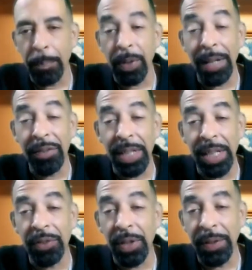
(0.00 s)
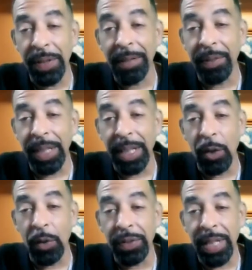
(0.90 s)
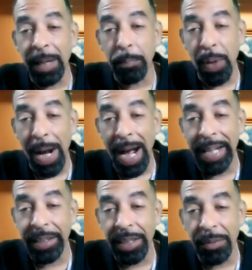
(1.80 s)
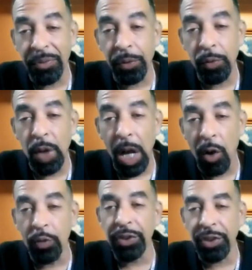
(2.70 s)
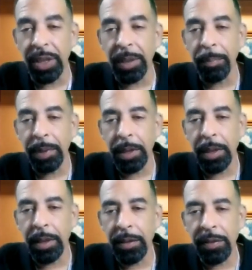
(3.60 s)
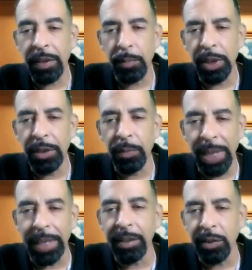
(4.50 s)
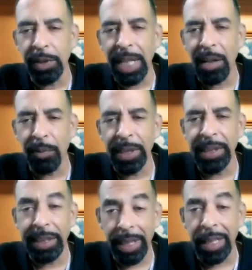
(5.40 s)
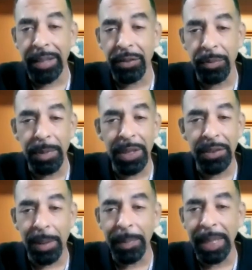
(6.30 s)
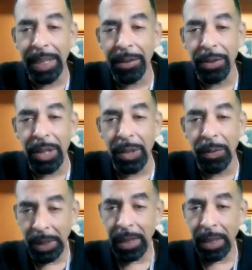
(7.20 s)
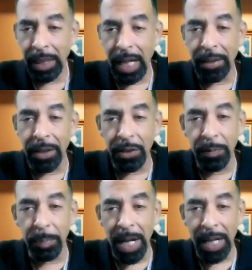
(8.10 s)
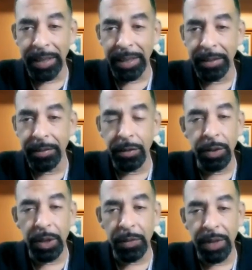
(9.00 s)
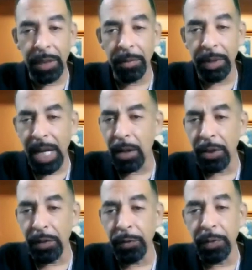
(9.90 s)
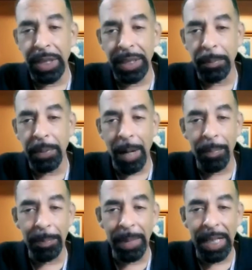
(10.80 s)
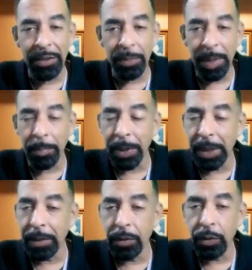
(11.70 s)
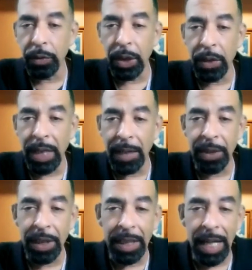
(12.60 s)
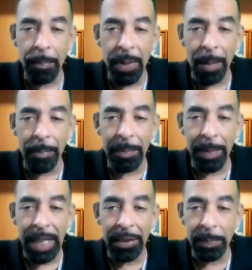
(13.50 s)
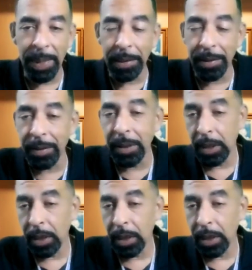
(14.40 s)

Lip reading: thought process on that, Theo, is that pride comes through ownership. See, when you're renting, you're not really caring too much. I mean, I know you probably, dealt, I don't know if you've done any property management, but, I've done a lot of property management and